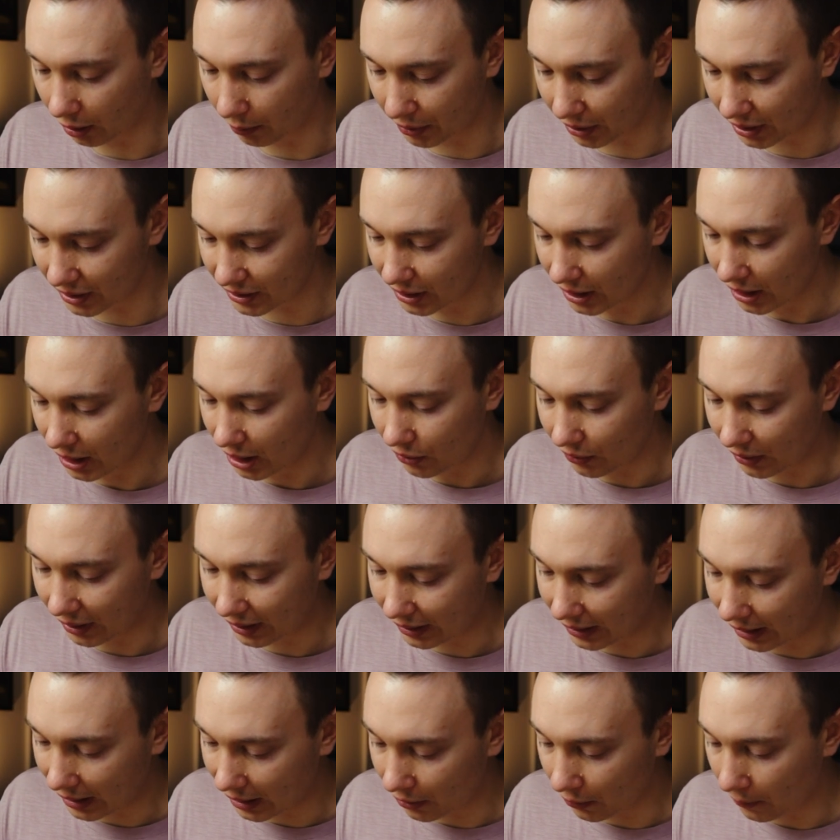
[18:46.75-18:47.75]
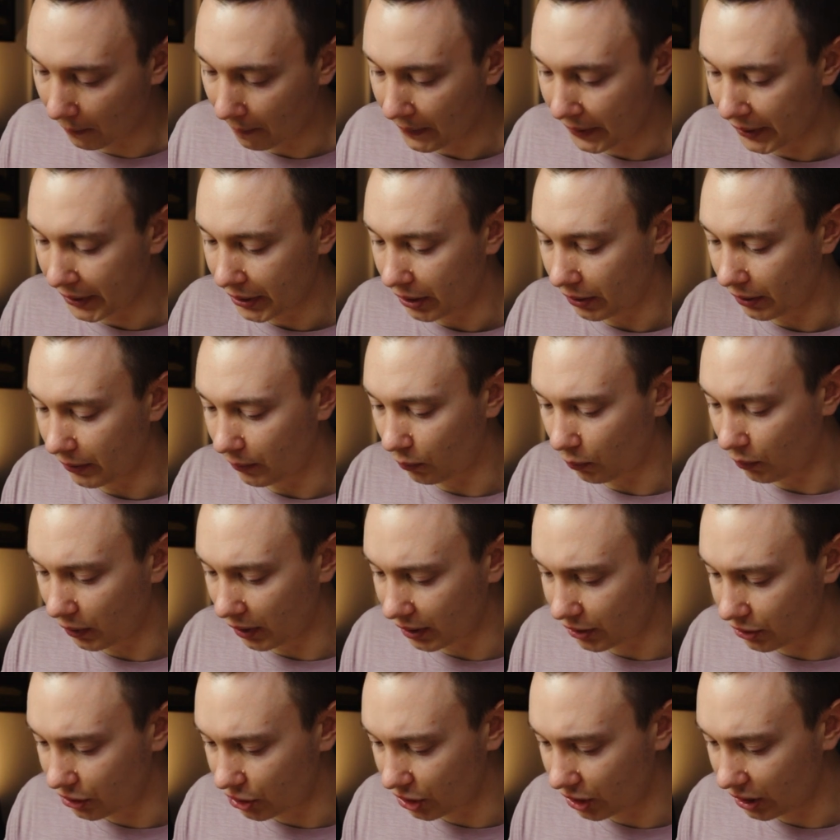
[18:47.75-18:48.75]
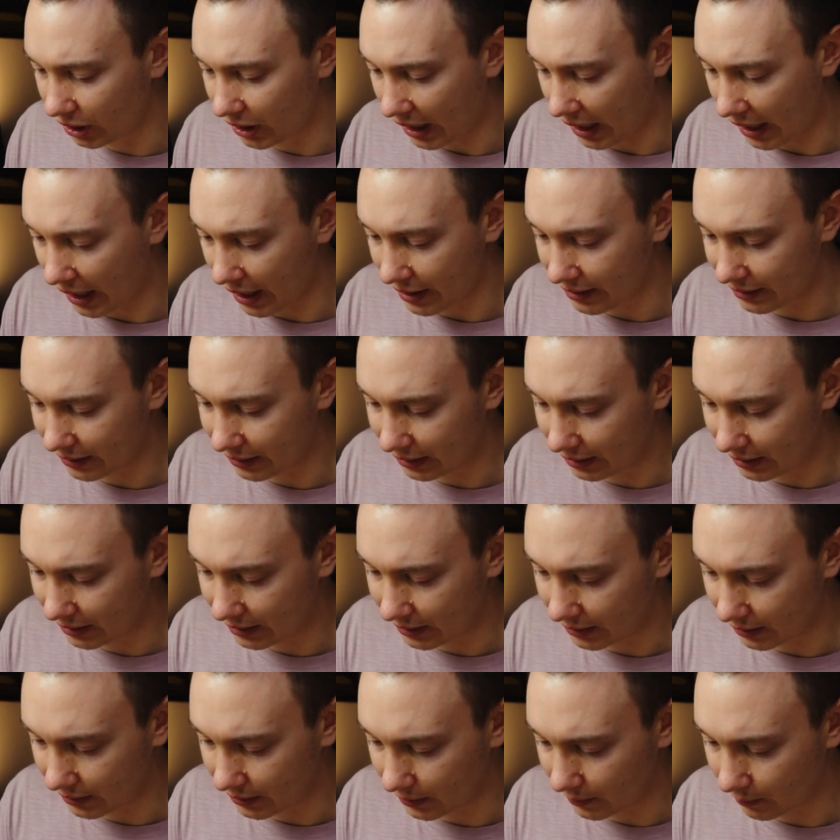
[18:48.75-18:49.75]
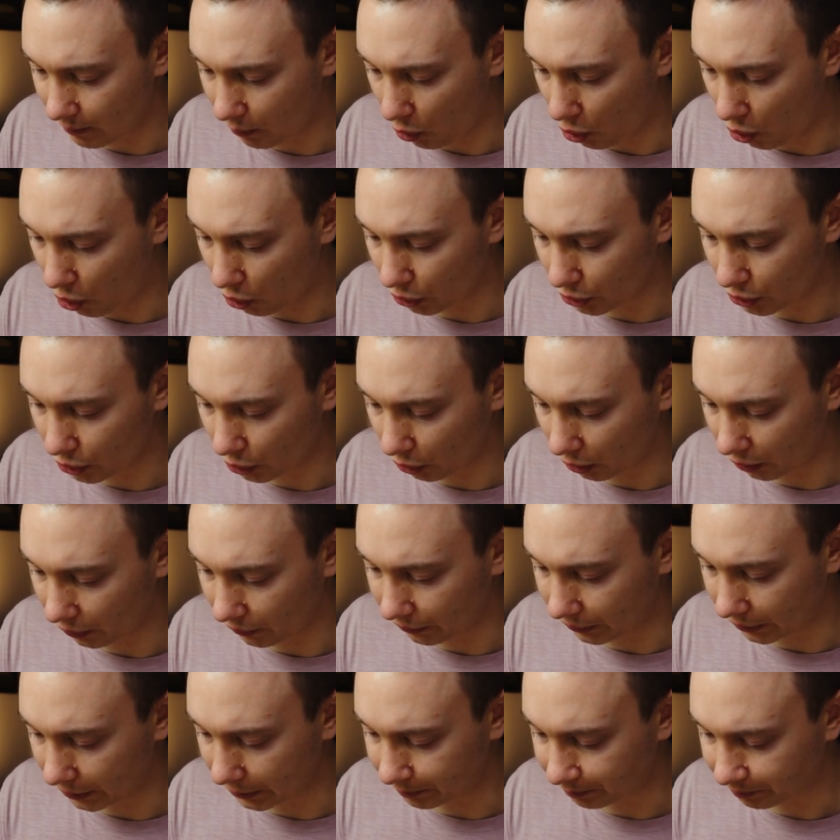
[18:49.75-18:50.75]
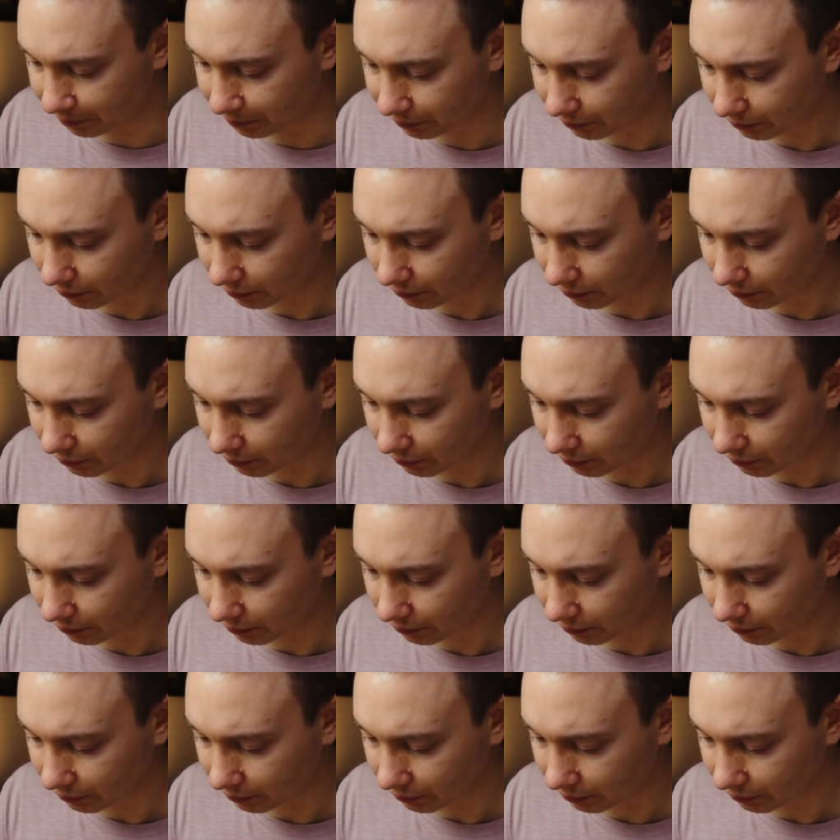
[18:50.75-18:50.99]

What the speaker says: Because right now, when she has these small sort of